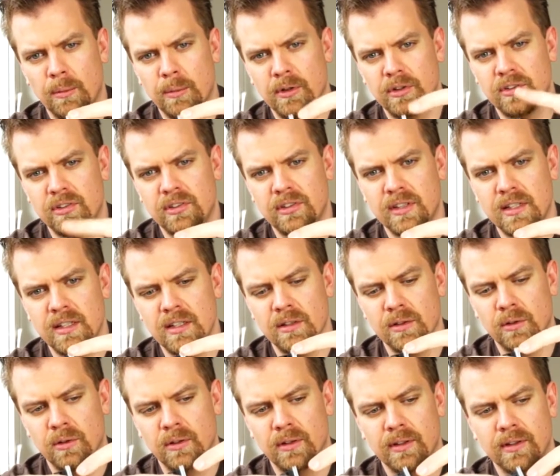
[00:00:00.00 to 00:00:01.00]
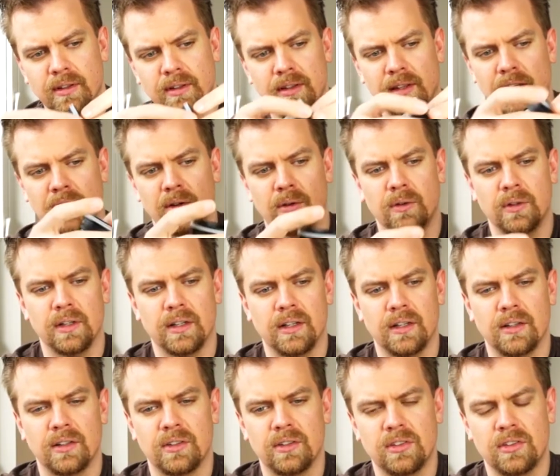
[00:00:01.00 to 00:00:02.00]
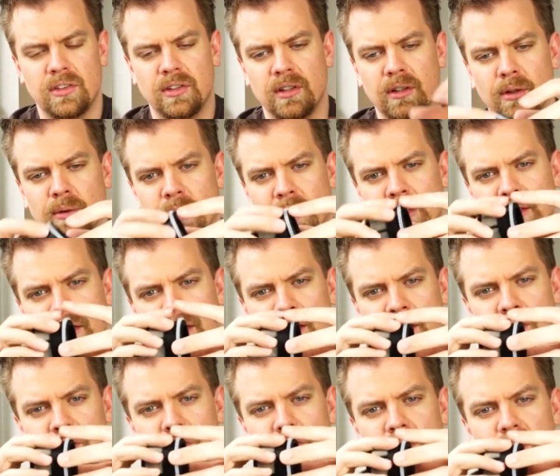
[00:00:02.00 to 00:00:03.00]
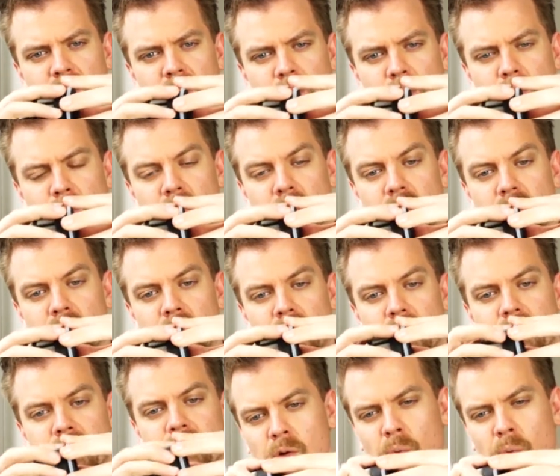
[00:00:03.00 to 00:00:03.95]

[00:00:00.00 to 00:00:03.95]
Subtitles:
seal that'll seal around the edges, which is good.